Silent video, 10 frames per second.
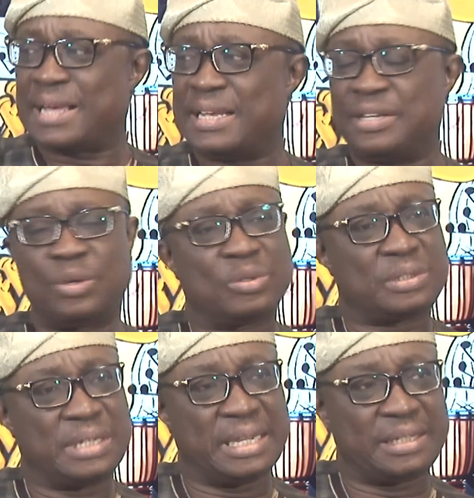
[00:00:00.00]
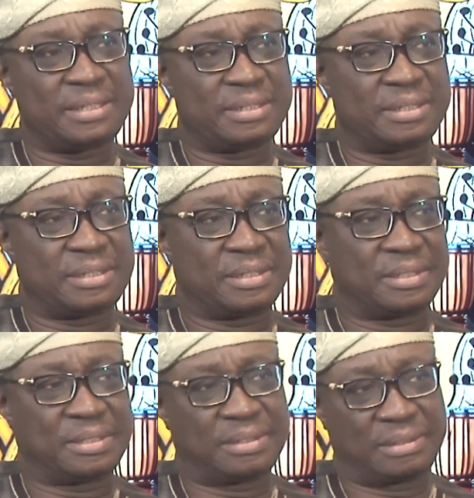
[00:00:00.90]
in those
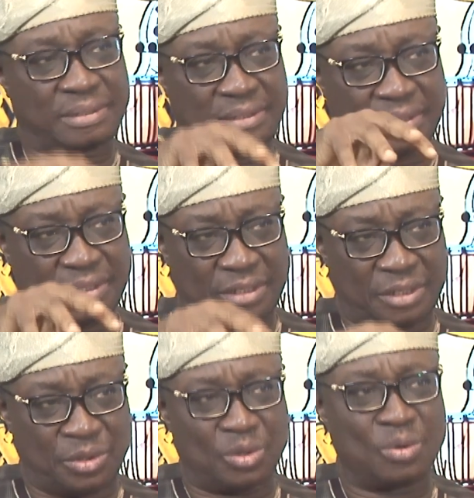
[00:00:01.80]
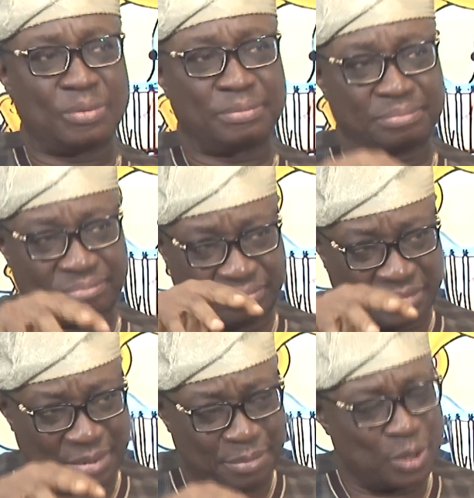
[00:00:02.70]
days, you know,
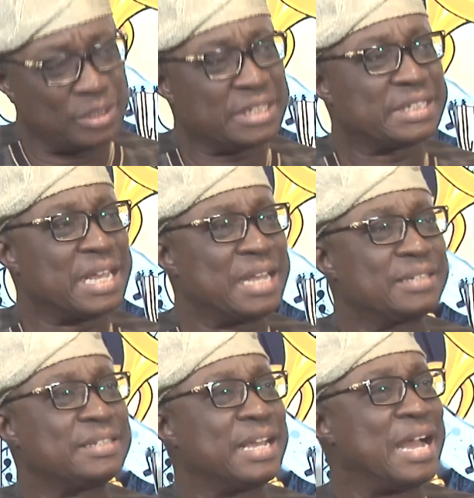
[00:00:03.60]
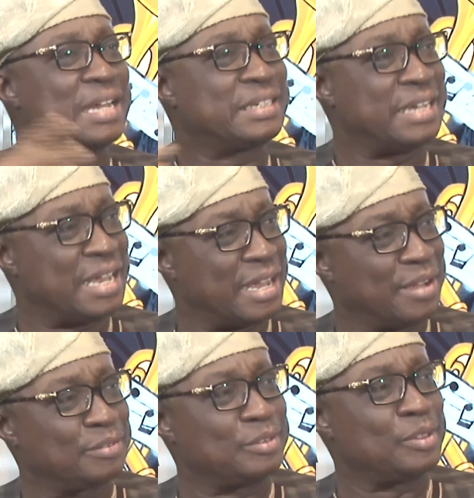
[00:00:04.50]
the music stars, they had their
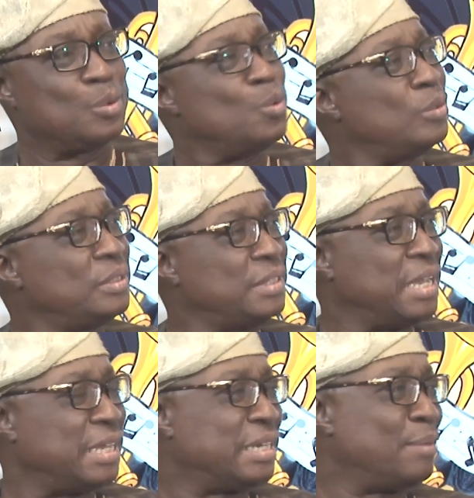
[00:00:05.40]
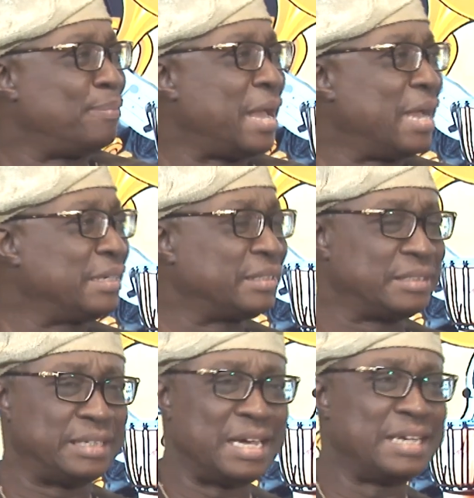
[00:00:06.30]
good, they had their bad,
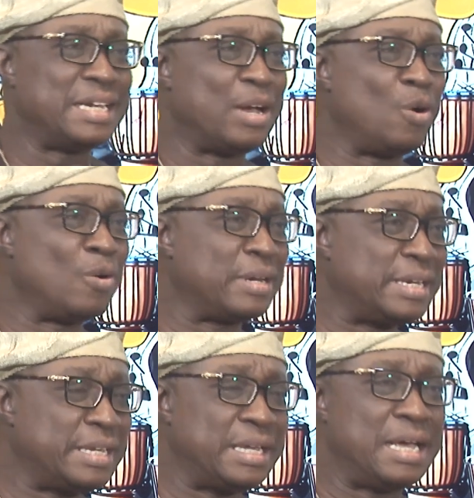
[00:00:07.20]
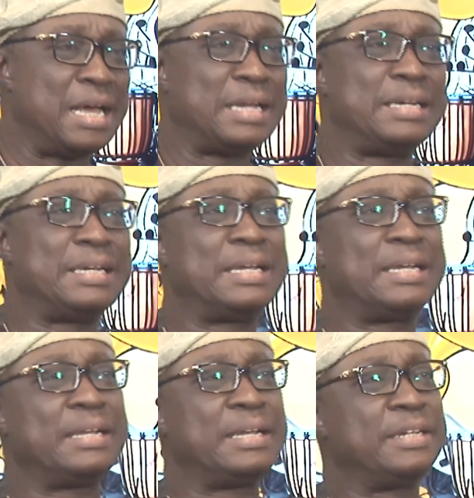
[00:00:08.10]
they had their ugly, and
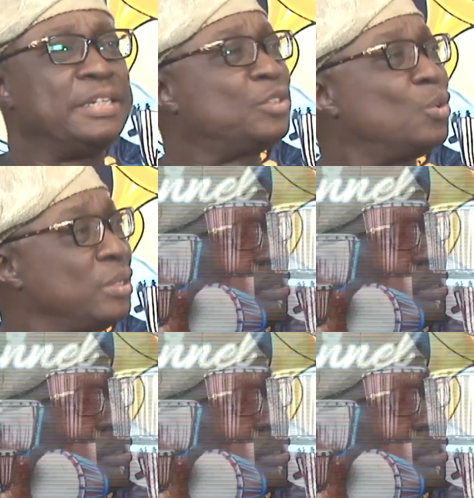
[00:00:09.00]
the story was